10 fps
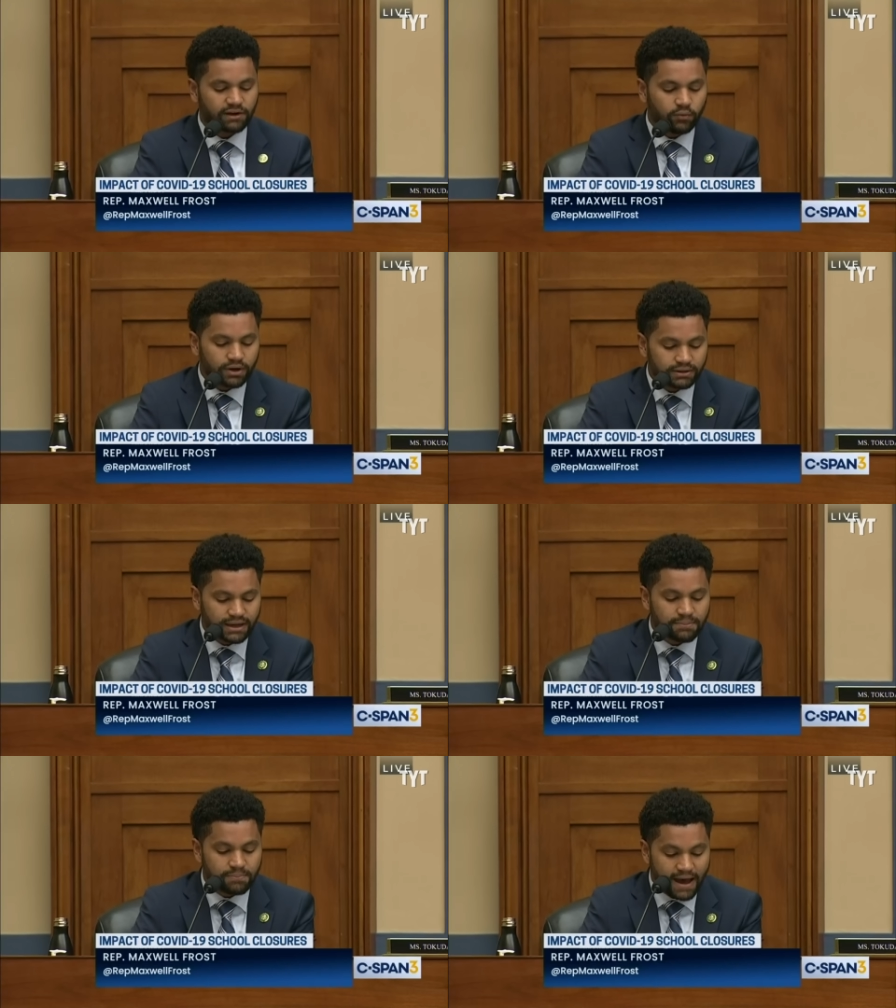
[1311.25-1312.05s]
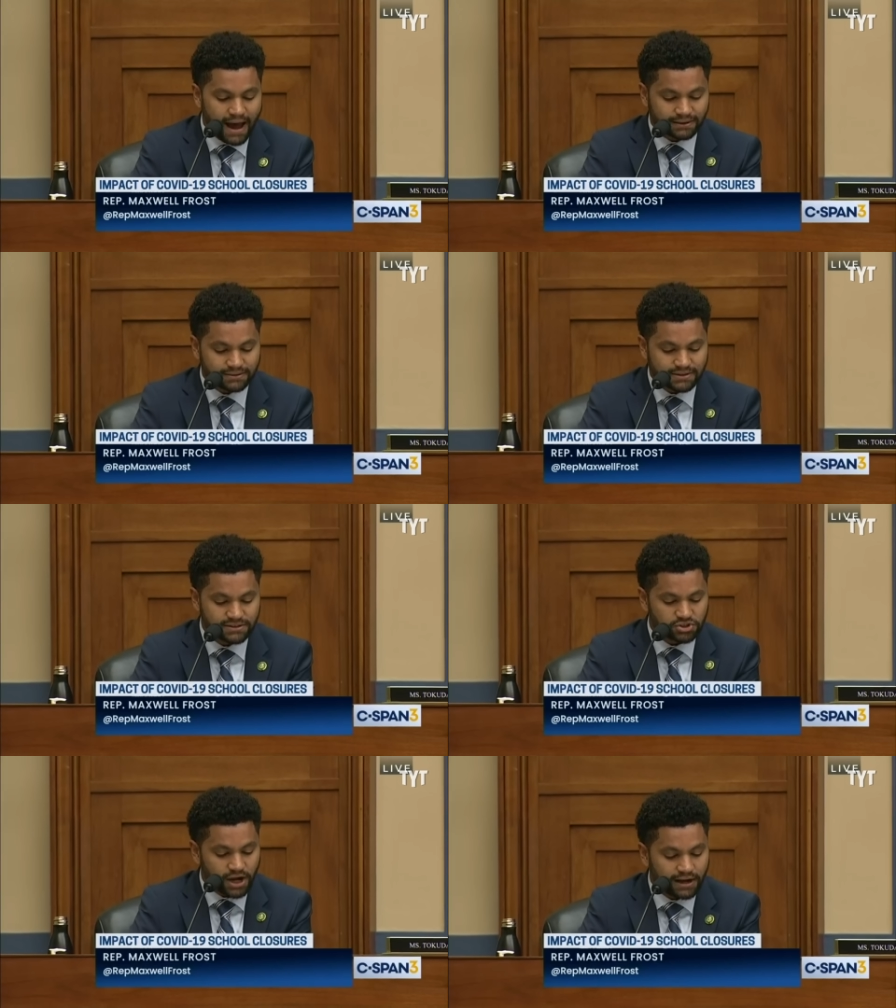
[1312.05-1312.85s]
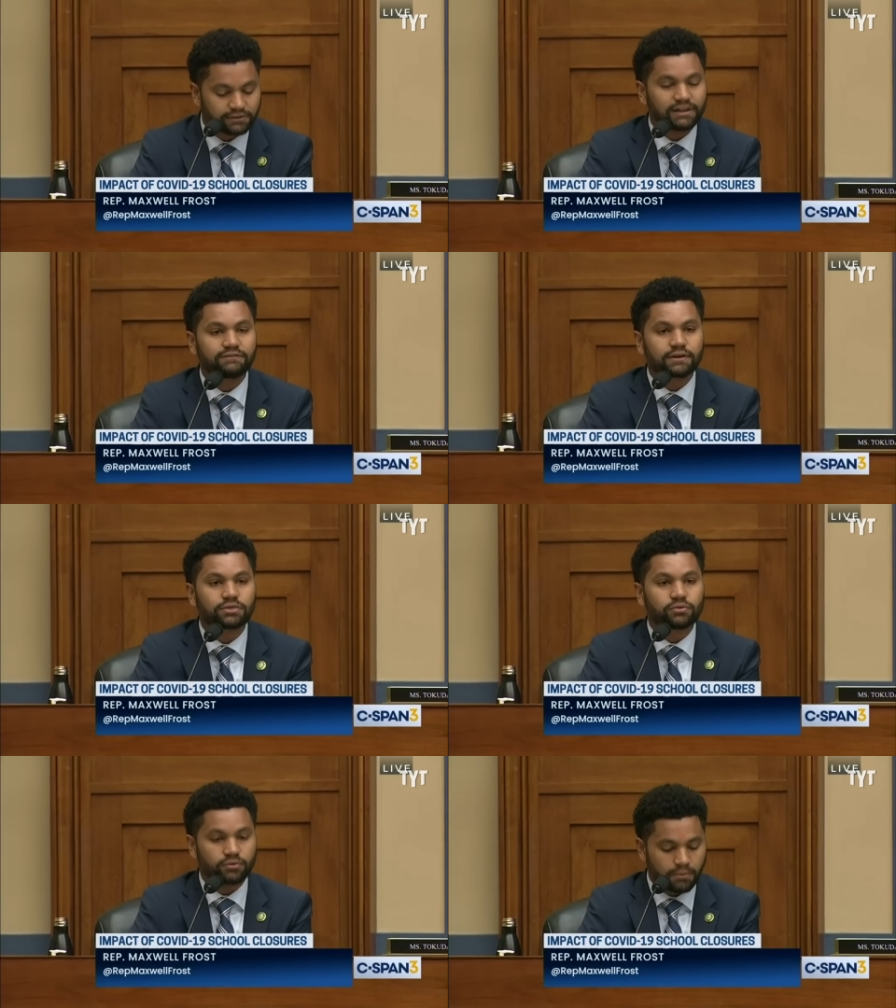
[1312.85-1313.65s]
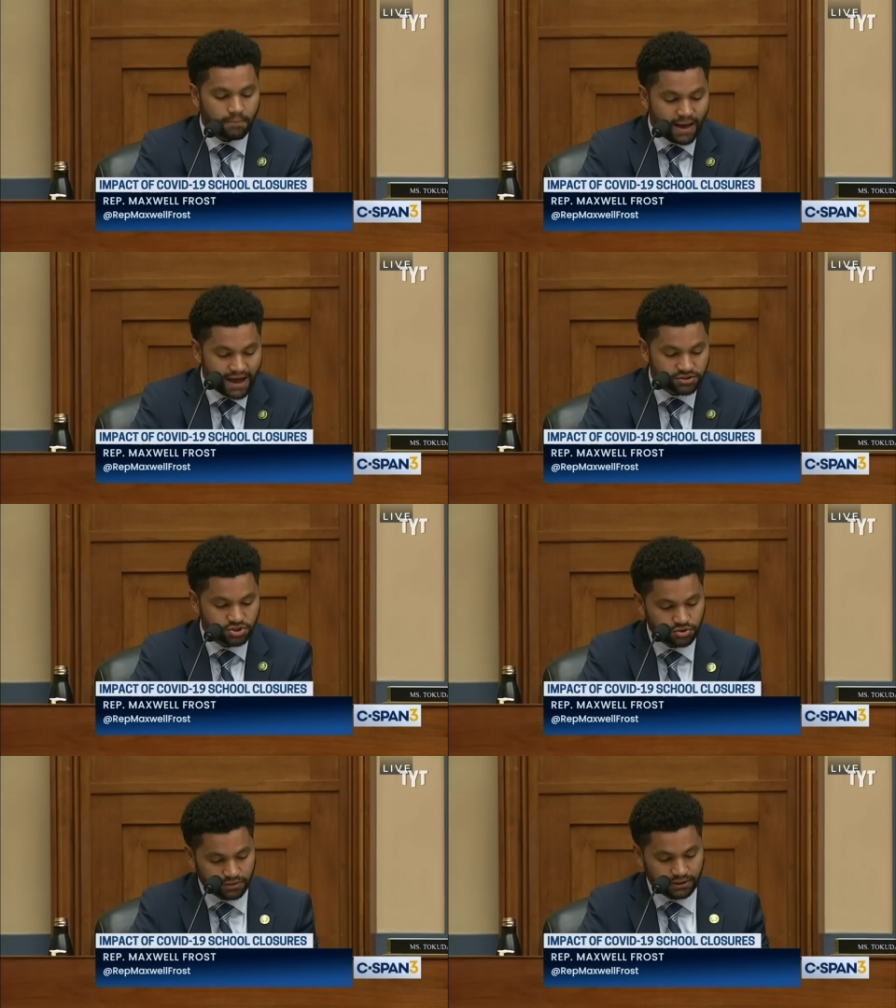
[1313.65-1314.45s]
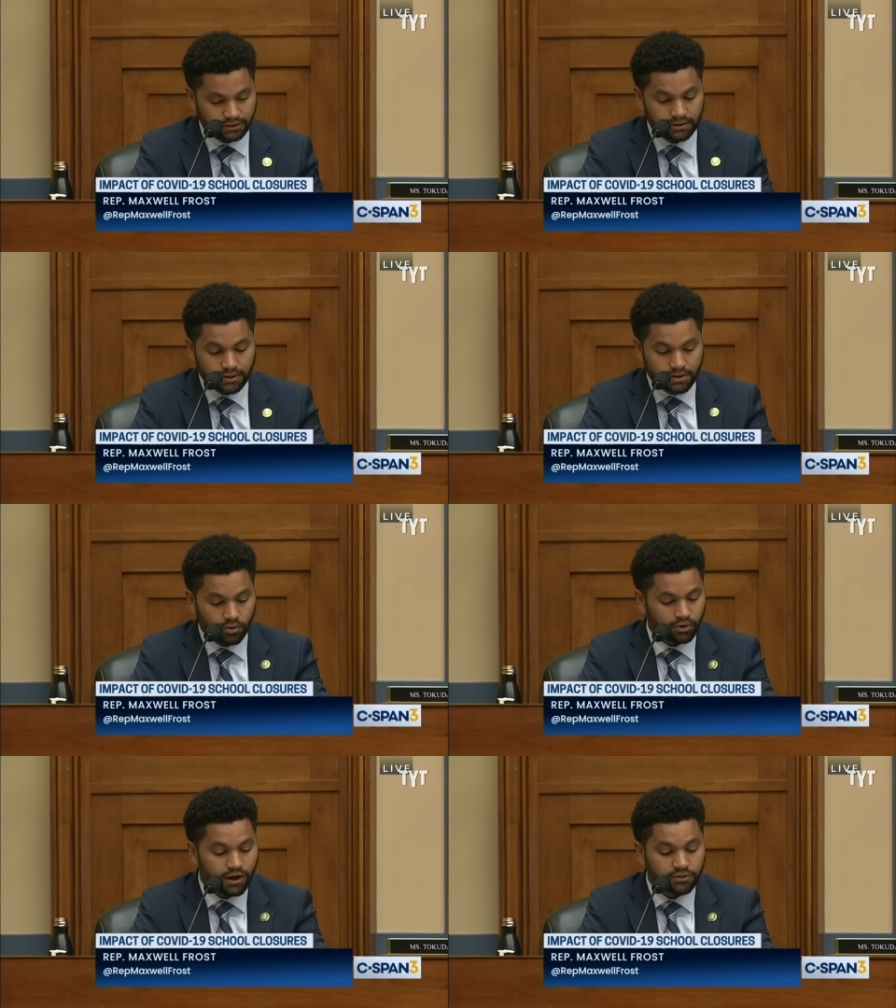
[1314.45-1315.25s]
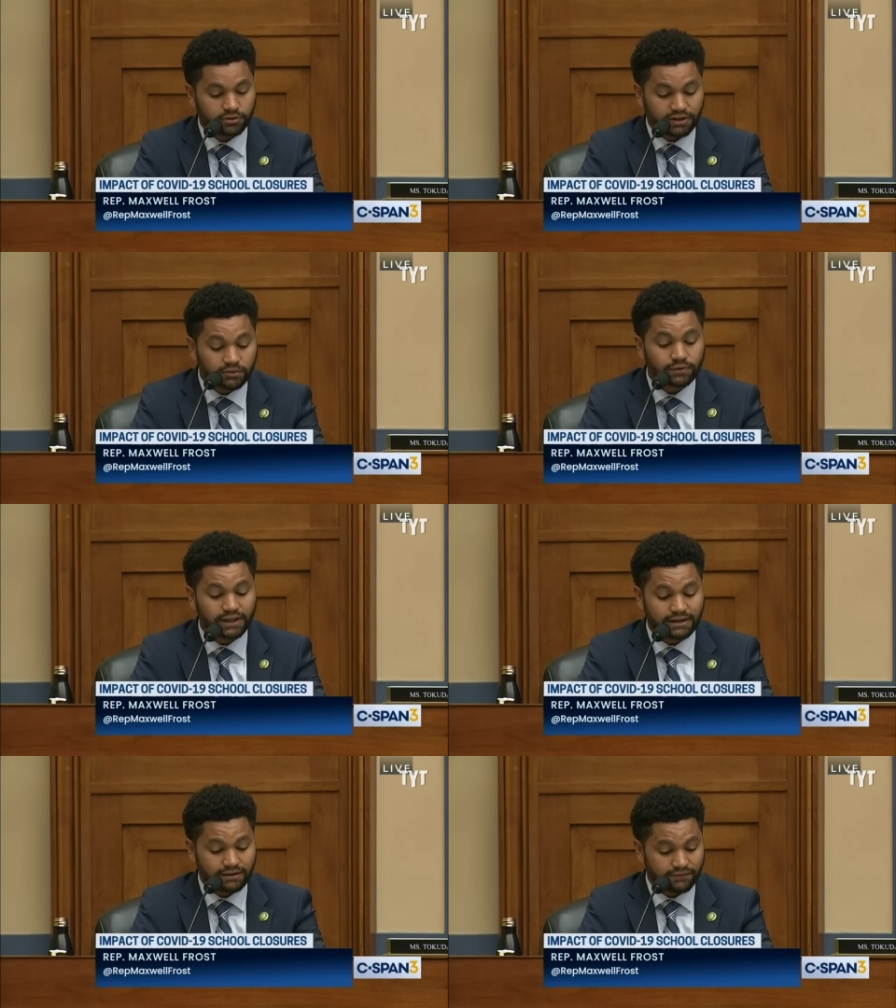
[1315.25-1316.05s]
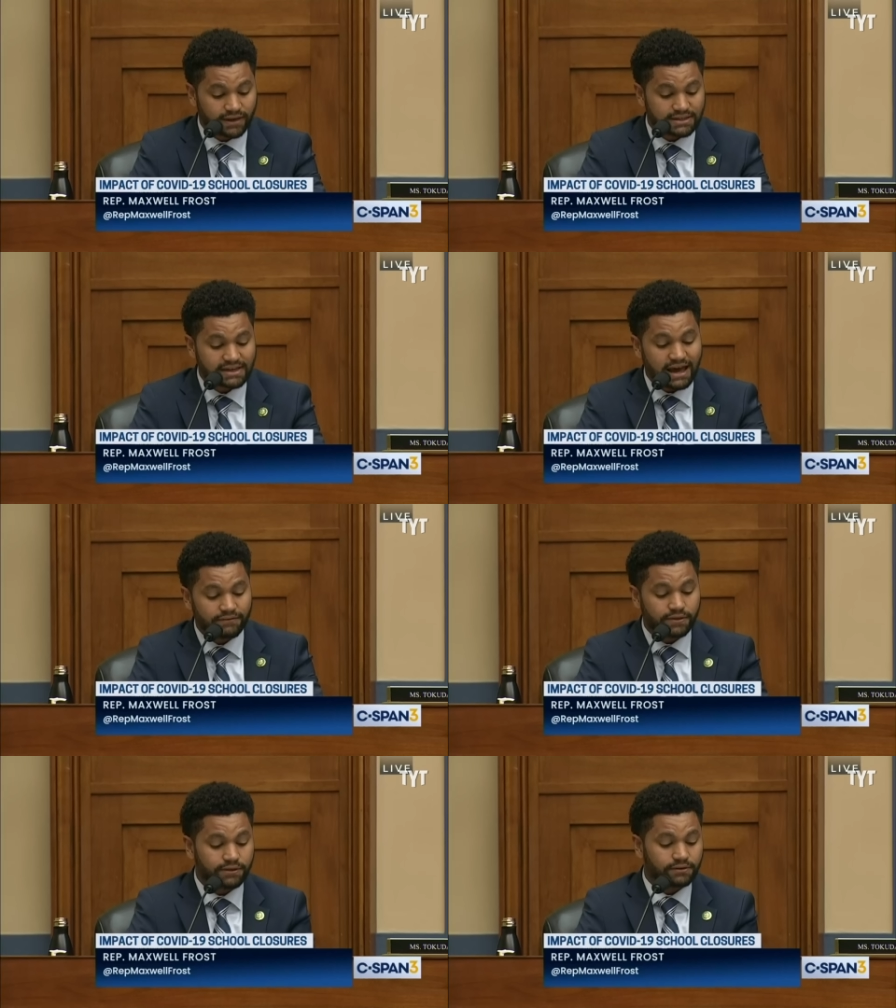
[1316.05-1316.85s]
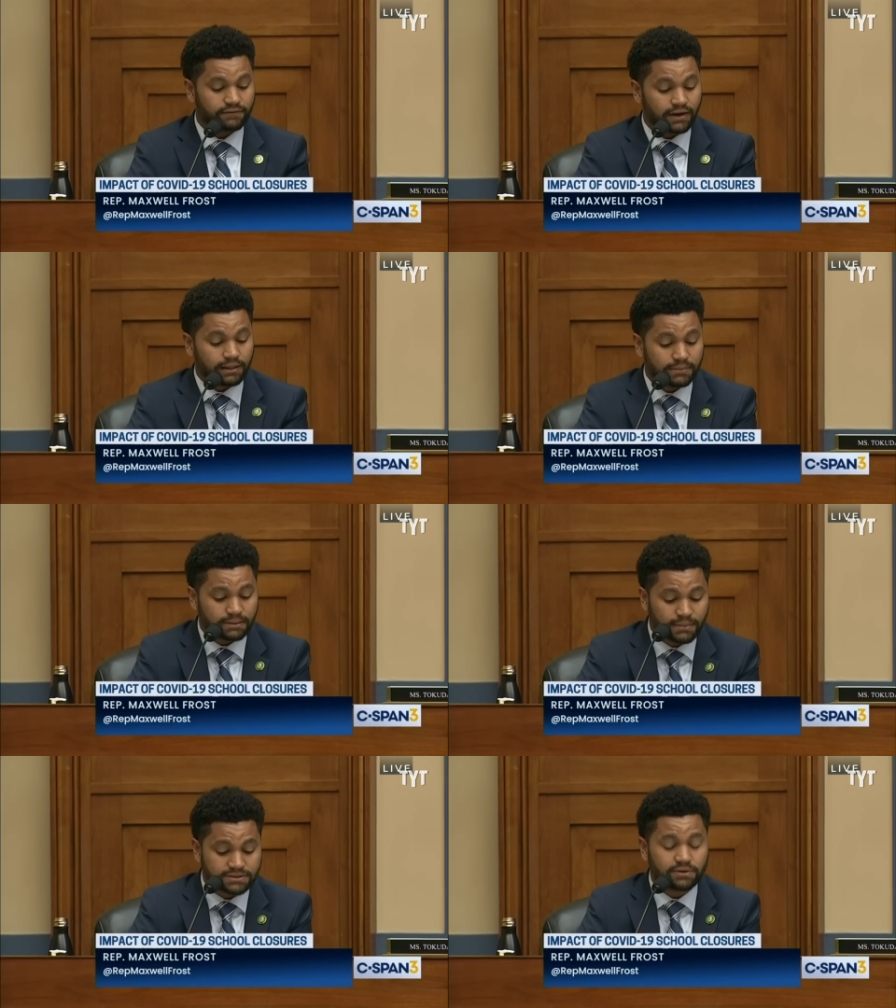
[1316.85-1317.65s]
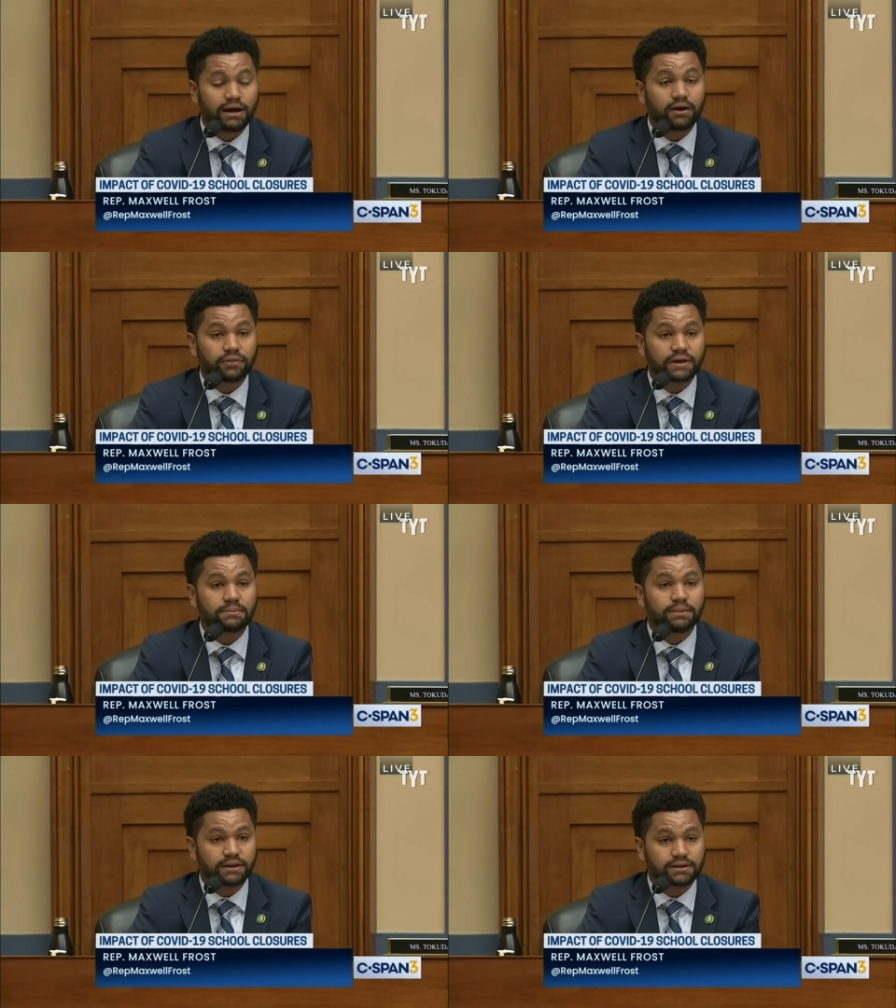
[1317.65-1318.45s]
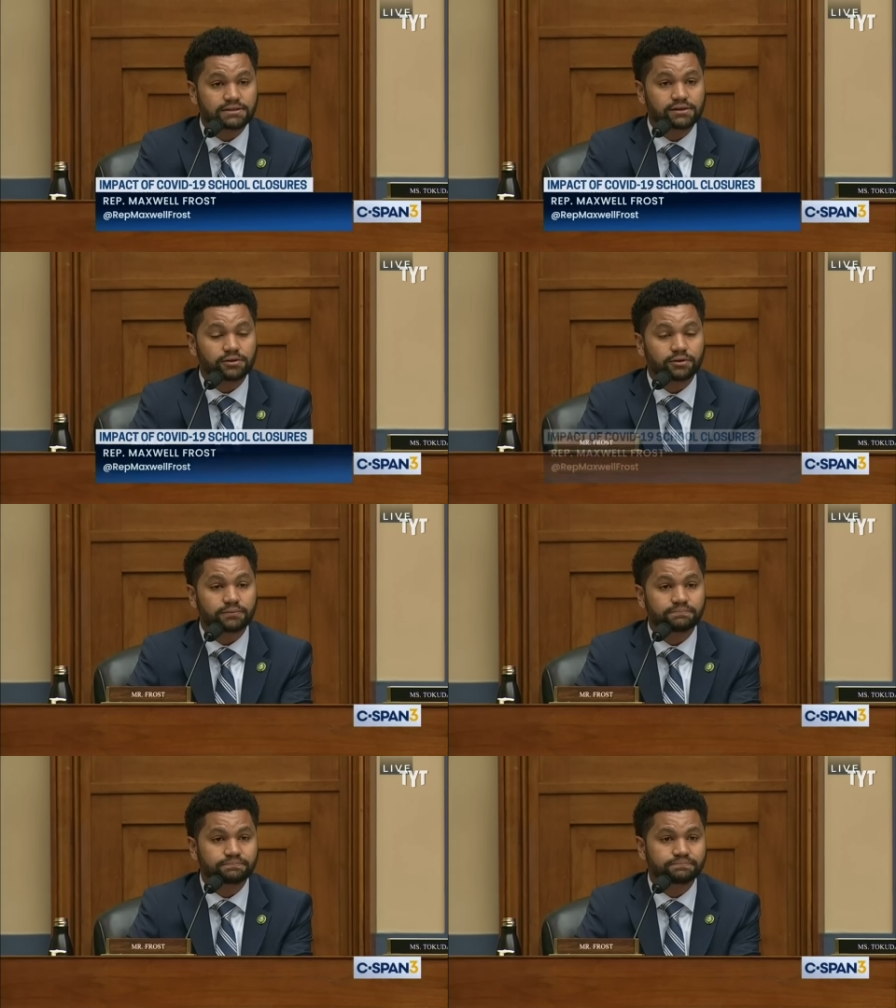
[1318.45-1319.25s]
What impact does a child living through mass shooting or other gun-related events have on their development, mental health, and ability to learn?